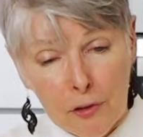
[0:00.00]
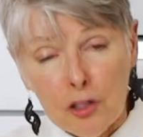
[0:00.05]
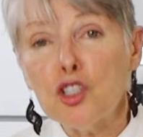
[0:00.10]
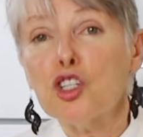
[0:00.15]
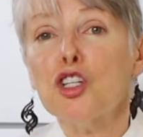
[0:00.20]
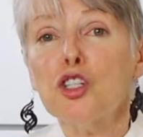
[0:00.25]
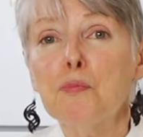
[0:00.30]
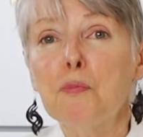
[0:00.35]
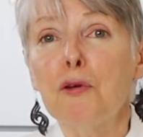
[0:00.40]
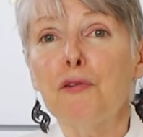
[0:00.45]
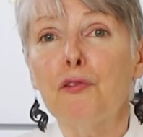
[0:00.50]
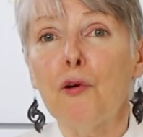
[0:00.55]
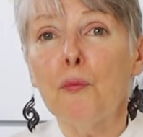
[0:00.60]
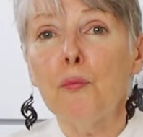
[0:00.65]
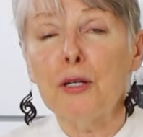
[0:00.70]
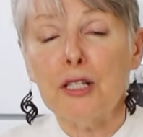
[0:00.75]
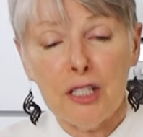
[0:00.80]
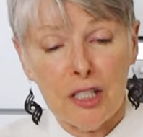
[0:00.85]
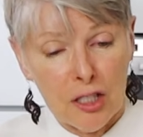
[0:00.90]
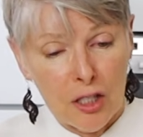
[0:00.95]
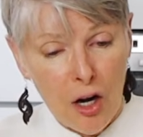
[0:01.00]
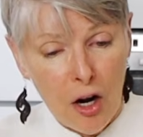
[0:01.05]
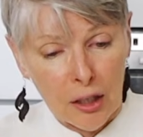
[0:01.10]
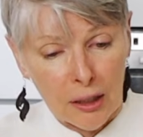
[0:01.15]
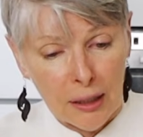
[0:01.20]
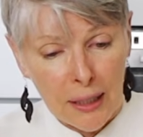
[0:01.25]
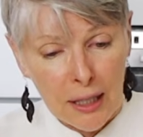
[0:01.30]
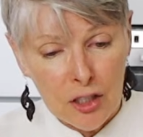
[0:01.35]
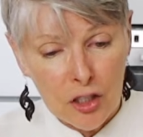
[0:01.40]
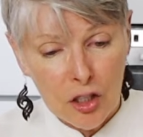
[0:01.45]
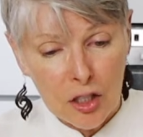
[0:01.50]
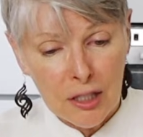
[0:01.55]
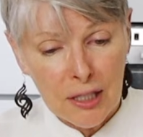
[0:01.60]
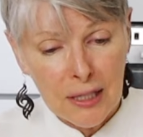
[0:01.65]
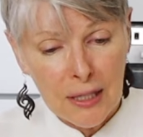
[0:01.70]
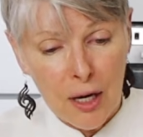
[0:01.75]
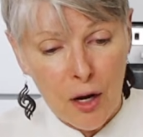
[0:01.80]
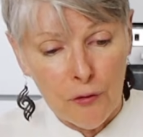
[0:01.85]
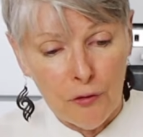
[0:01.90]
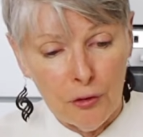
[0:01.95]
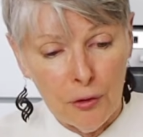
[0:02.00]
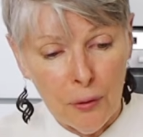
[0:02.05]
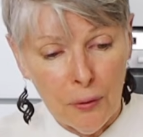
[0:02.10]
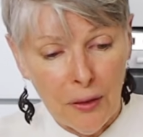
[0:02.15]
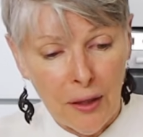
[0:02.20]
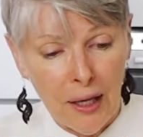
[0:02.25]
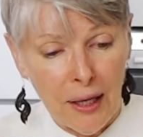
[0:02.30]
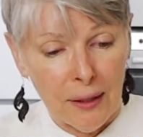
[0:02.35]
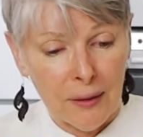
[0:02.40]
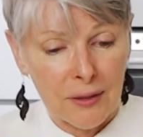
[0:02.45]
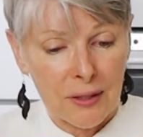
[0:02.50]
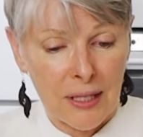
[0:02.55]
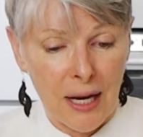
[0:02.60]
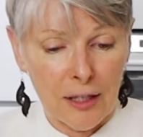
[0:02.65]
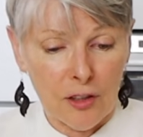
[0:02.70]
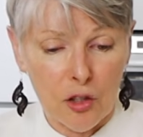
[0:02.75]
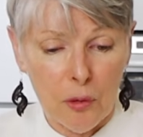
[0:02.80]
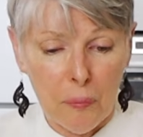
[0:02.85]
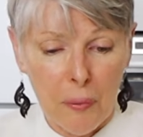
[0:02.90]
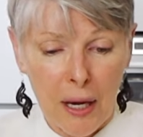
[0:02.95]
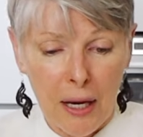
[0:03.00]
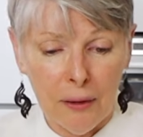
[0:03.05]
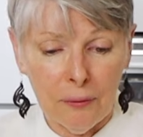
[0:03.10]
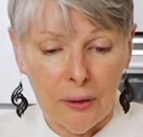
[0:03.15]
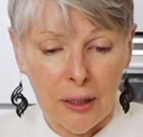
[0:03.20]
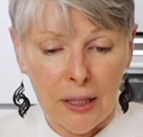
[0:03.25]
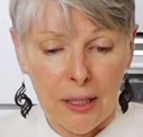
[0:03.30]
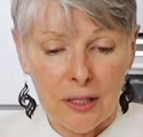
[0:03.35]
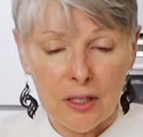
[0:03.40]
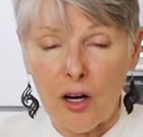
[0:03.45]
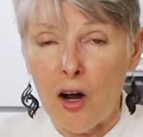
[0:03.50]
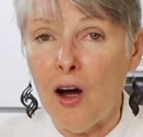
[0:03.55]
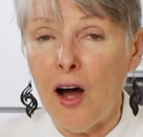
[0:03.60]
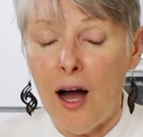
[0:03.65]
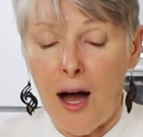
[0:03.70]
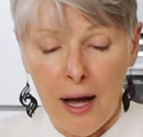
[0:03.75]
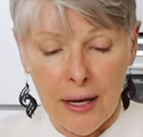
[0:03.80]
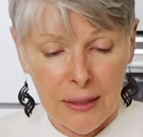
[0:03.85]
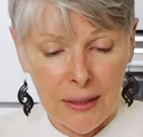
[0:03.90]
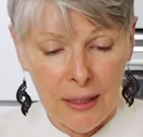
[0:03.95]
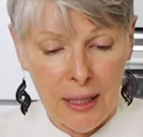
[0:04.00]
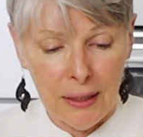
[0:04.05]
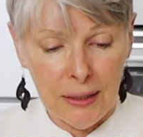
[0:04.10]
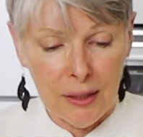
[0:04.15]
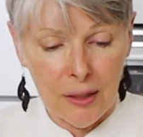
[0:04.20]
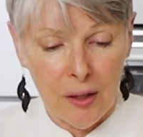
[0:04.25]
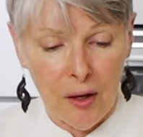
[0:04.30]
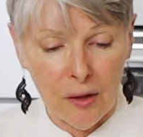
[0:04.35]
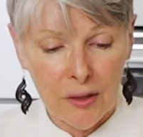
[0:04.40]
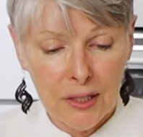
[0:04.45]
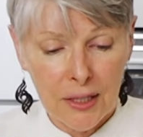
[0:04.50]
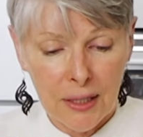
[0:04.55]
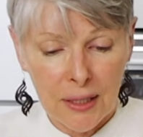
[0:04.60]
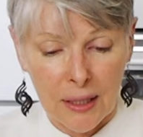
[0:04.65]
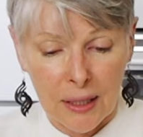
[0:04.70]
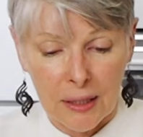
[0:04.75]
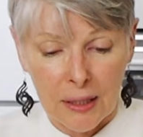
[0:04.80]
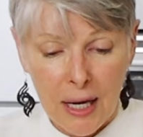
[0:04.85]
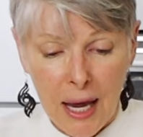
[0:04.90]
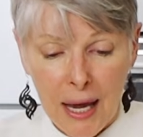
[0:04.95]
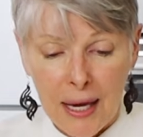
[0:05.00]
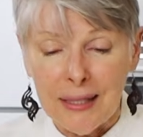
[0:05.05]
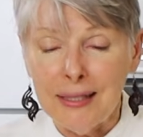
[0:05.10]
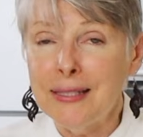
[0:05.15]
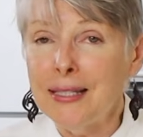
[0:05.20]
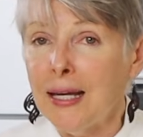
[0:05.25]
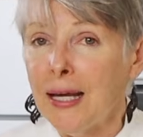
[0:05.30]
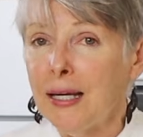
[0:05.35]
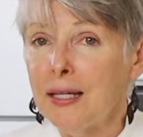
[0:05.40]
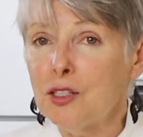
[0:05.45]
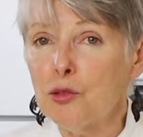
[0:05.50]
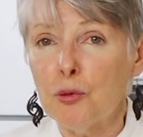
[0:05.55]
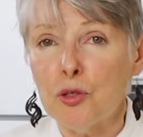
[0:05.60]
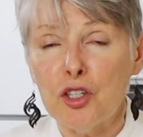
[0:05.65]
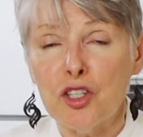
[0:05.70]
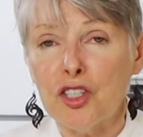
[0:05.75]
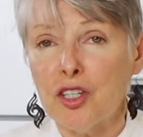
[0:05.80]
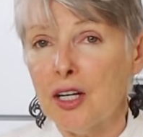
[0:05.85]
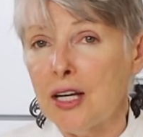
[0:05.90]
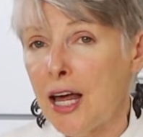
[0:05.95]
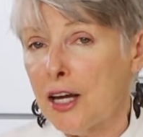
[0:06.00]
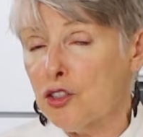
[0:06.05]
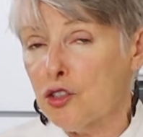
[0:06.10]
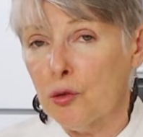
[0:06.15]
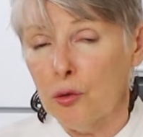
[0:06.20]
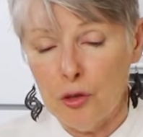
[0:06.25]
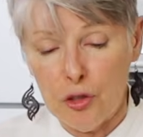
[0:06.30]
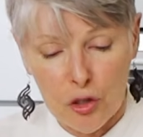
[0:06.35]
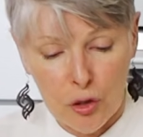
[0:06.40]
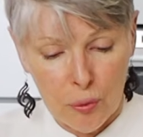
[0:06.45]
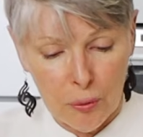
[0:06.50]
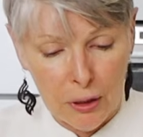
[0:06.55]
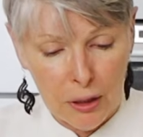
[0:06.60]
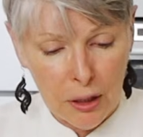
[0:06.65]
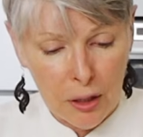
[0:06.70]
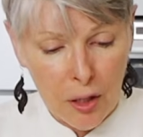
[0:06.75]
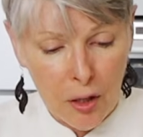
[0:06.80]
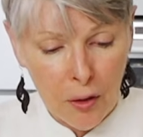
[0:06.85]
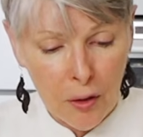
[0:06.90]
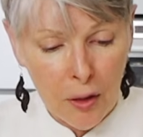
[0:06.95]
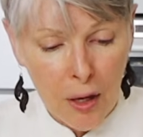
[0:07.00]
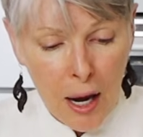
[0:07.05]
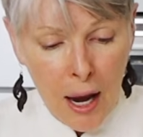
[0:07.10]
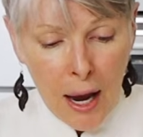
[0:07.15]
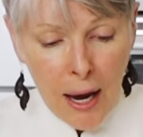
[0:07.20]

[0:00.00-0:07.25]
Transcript: Just before we start, let's just say a few things. Like the berries are high in antioxidant. Dates, which is a natural sweetener.